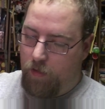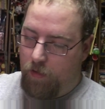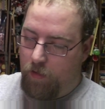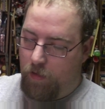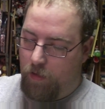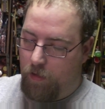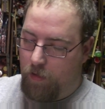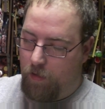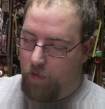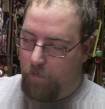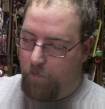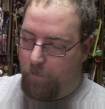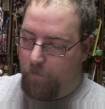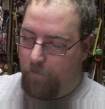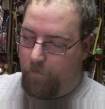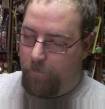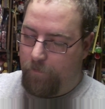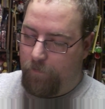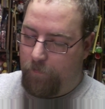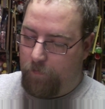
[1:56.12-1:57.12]
Um,
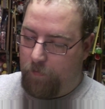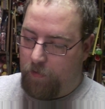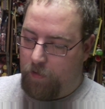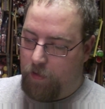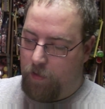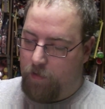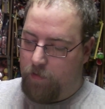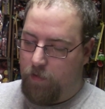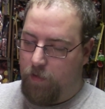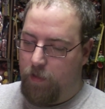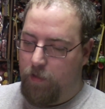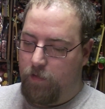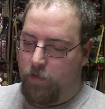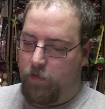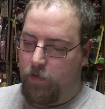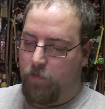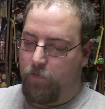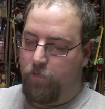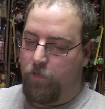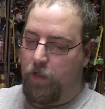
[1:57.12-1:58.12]
because it is
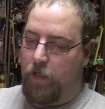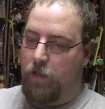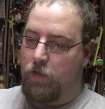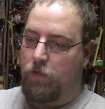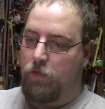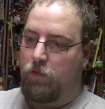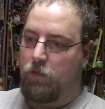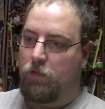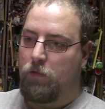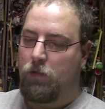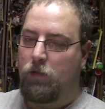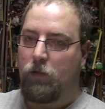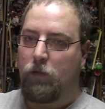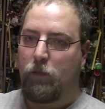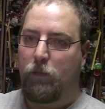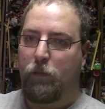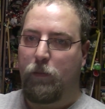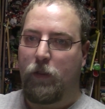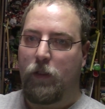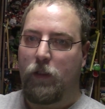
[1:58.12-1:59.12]
so fragile.
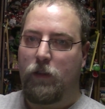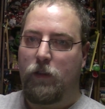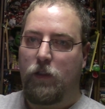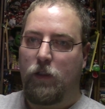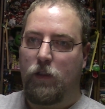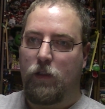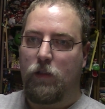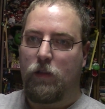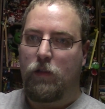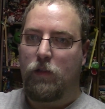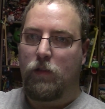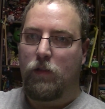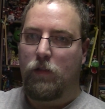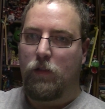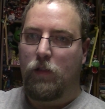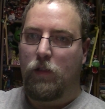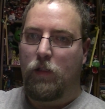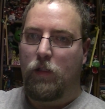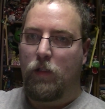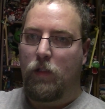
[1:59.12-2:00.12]
But uh,
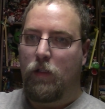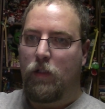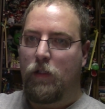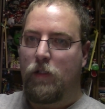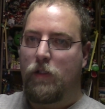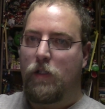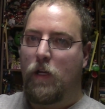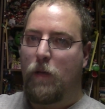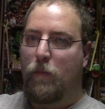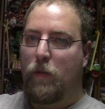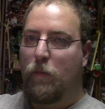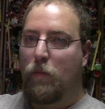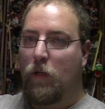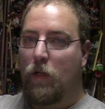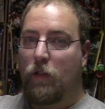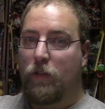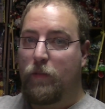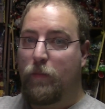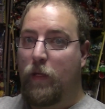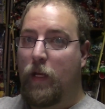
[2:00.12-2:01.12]
Shopping
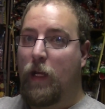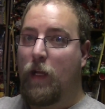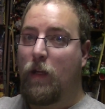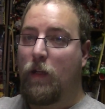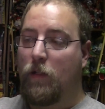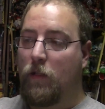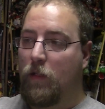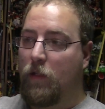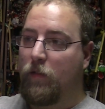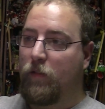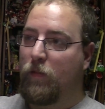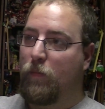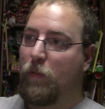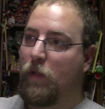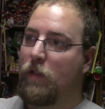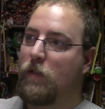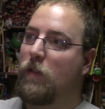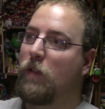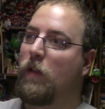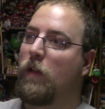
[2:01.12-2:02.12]
Mall Japan does
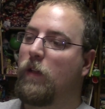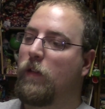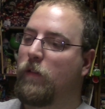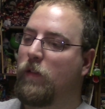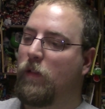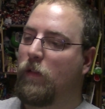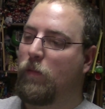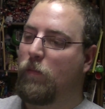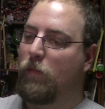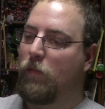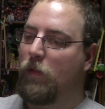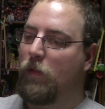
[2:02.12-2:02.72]
specialize in,